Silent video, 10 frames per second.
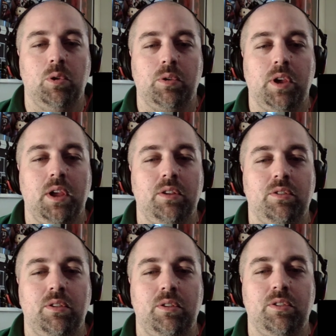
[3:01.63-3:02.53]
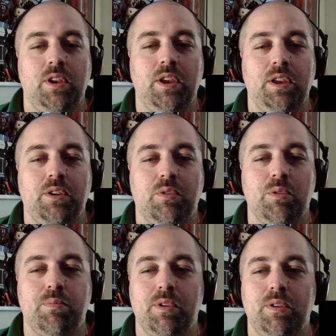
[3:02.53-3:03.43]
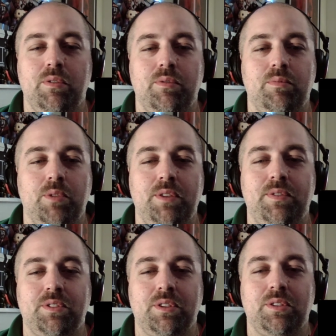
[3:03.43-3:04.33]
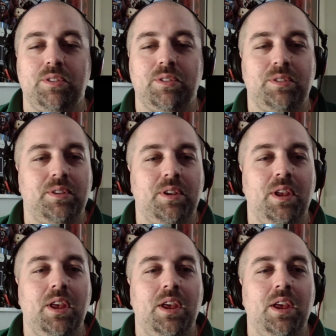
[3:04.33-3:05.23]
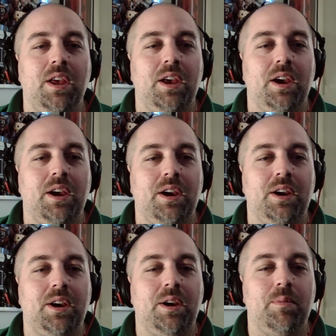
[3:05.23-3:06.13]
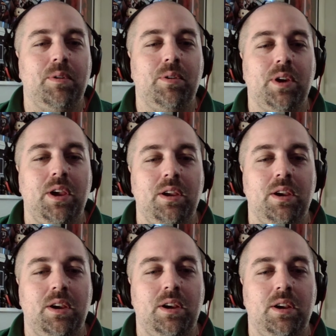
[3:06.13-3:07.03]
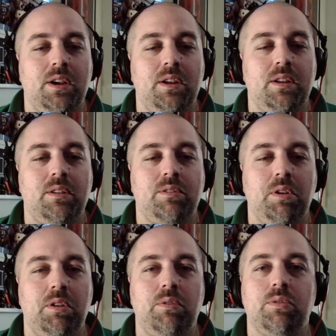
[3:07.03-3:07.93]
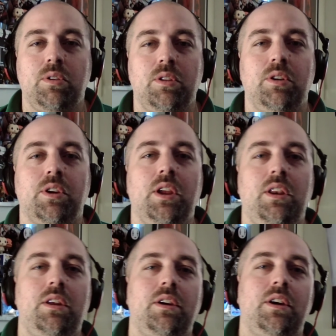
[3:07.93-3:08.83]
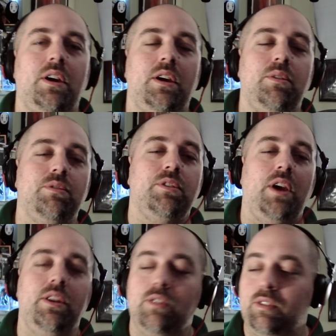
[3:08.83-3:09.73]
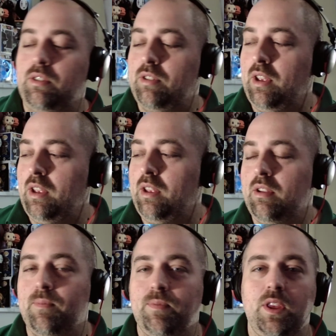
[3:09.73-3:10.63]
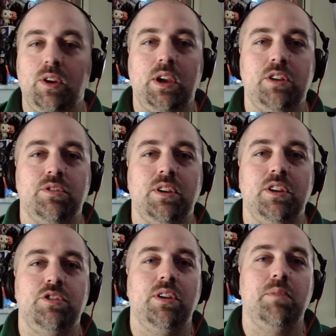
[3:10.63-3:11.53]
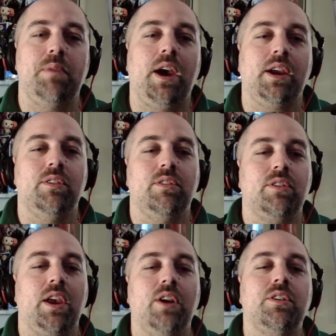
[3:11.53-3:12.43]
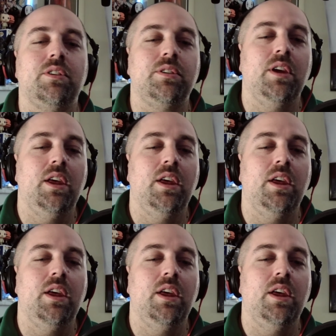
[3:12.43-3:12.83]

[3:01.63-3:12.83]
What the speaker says: Okay, so there's a group of Maleficents. Okay. Trailer was good looking. It was nice to see, you know, Angelina Jolie back as this character.